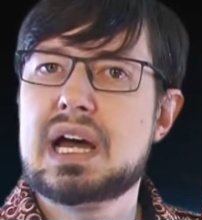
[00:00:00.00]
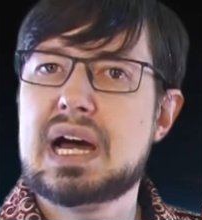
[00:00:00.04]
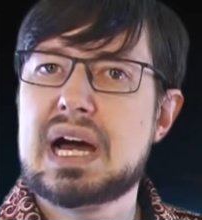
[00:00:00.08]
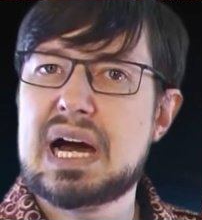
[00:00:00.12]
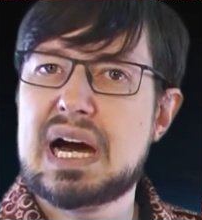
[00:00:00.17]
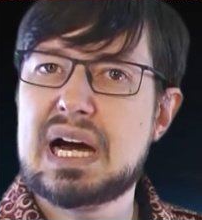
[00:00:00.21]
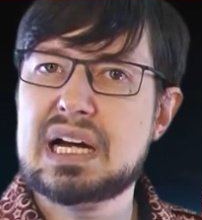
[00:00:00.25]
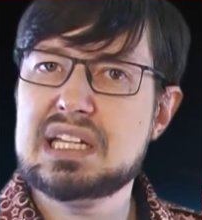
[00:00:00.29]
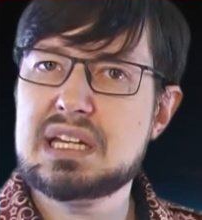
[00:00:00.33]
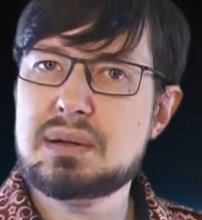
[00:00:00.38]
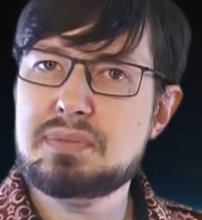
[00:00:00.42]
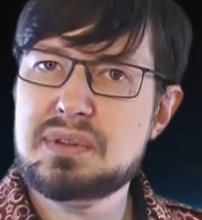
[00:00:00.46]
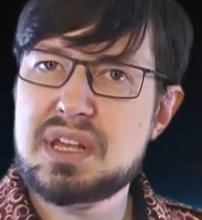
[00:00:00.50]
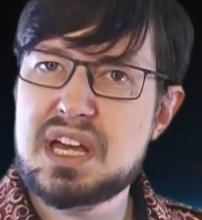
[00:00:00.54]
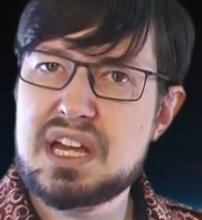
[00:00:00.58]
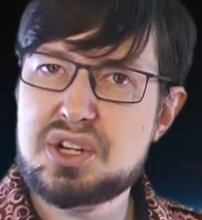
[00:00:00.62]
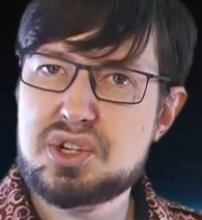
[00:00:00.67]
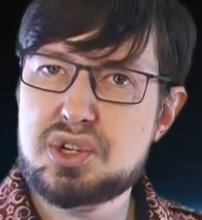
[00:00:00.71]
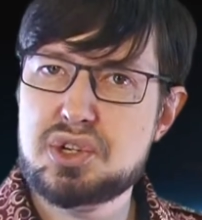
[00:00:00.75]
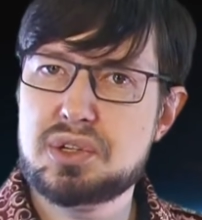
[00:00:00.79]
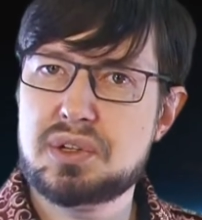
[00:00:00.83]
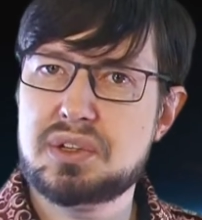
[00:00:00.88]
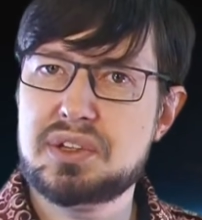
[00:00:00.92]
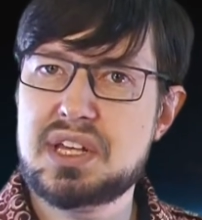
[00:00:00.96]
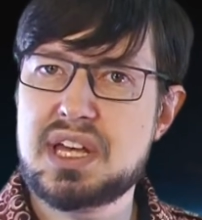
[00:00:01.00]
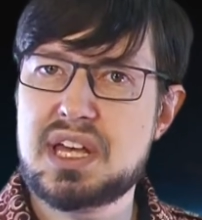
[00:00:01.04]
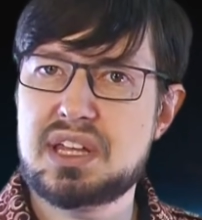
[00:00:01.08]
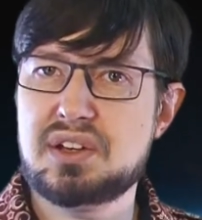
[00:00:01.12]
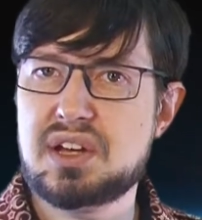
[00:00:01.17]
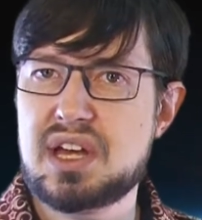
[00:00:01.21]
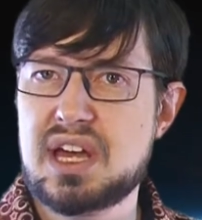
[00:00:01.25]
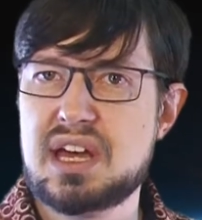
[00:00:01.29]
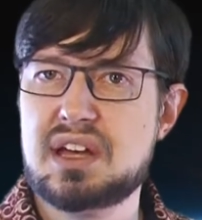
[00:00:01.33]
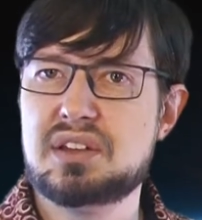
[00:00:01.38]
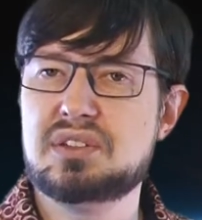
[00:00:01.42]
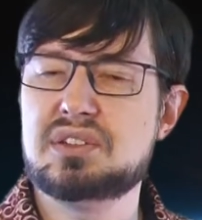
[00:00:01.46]
Adaptation, on the other
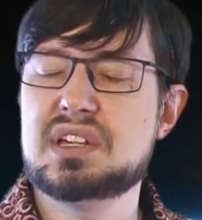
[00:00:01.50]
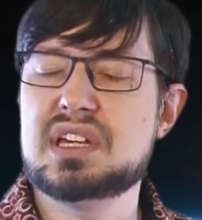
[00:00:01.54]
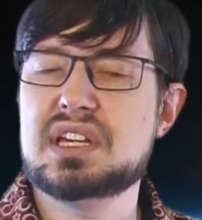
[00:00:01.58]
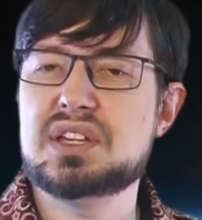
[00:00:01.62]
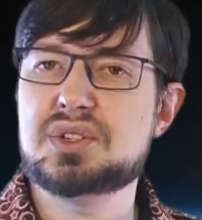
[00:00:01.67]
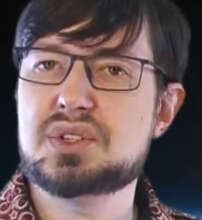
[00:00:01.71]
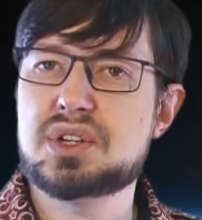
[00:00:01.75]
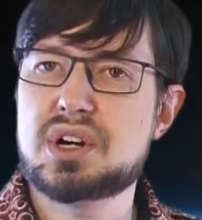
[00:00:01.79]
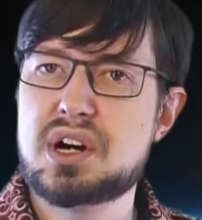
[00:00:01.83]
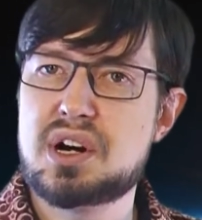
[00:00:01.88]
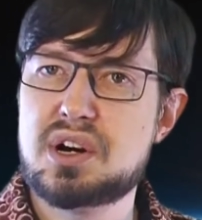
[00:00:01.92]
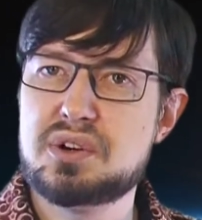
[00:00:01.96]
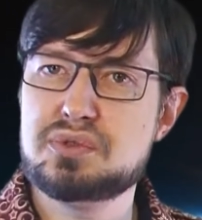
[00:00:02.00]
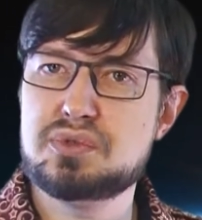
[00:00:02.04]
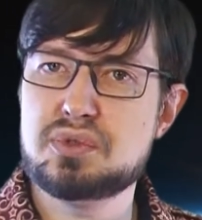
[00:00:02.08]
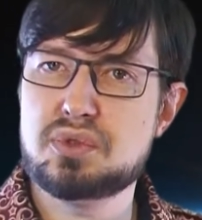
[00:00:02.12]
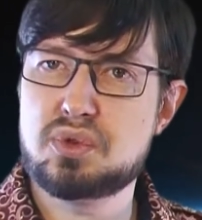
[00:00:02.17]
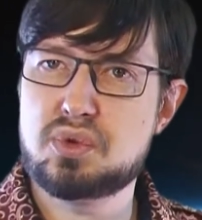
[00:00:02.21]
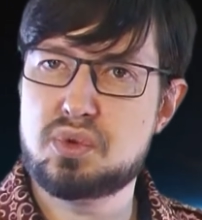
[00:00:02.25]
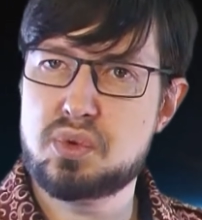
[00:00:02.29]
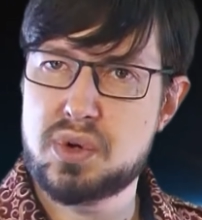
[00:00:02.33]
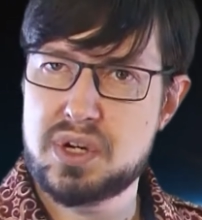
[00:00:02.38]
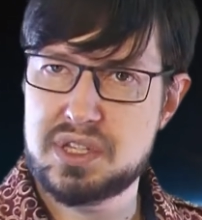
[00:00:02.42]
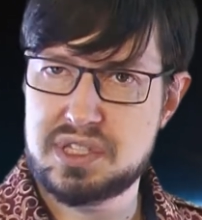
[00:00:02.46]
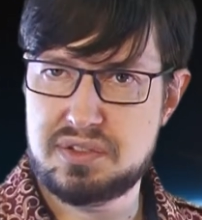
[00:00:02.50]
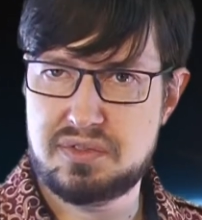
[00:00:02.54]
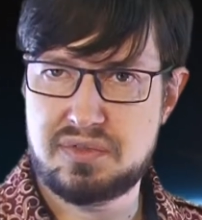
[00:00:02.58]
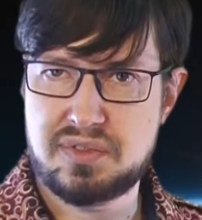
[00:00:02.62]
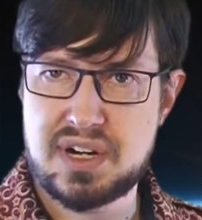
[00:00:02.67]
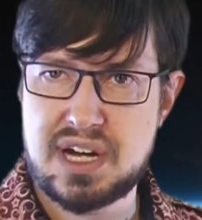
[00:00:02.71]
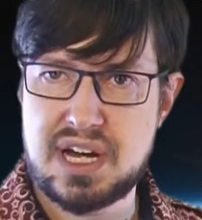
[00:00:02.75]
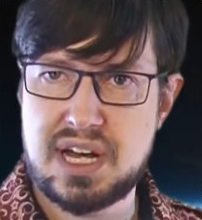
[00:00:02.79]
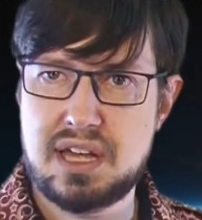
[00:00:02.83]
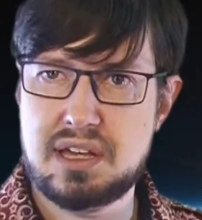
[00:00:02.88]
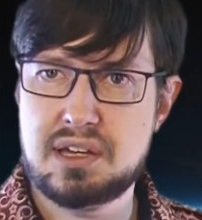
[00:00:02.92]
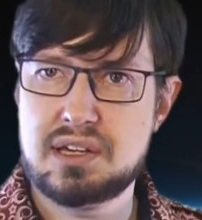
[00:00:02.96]
hand, is hard to
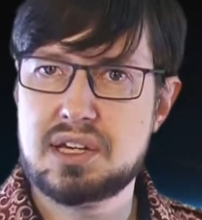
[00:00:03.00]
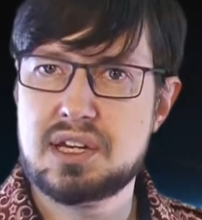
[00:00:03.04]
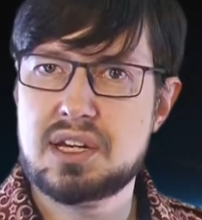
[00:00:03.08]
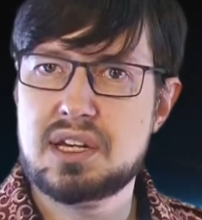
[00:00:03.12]
quantify.